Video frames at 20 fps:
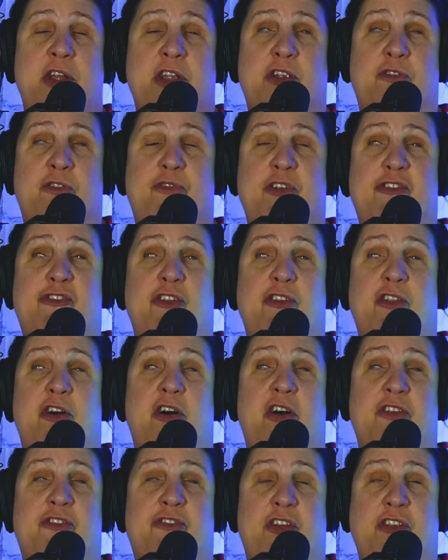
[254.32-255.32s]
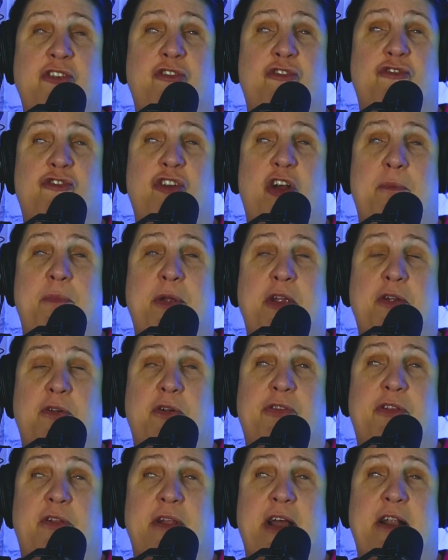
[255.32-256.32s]
your vision loss, and your job here
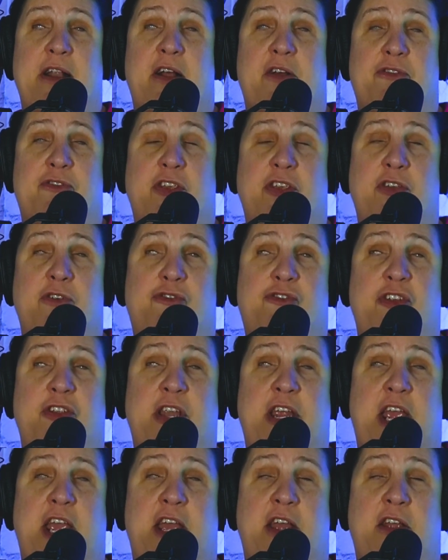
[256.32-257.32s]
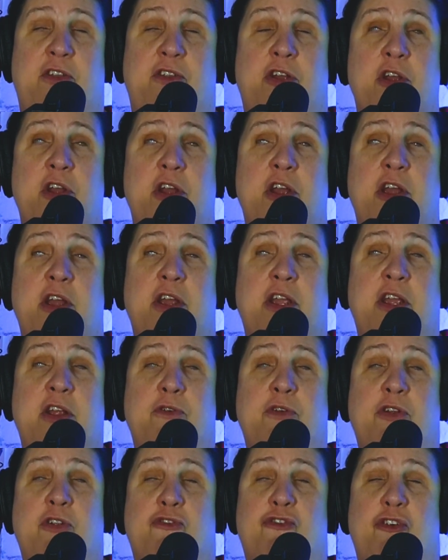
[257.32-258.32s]
at the Lighthouse of Houston, and
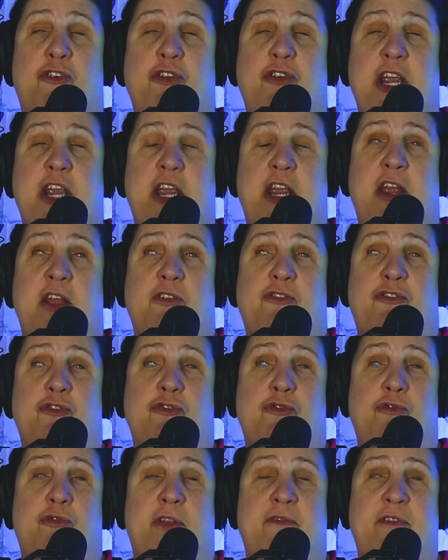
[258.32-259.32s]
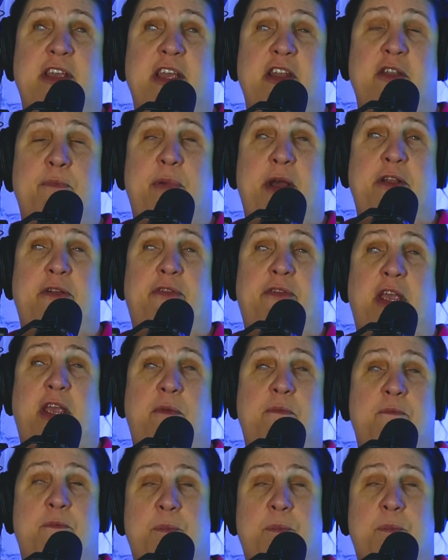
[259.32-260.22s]
your journey to living independently.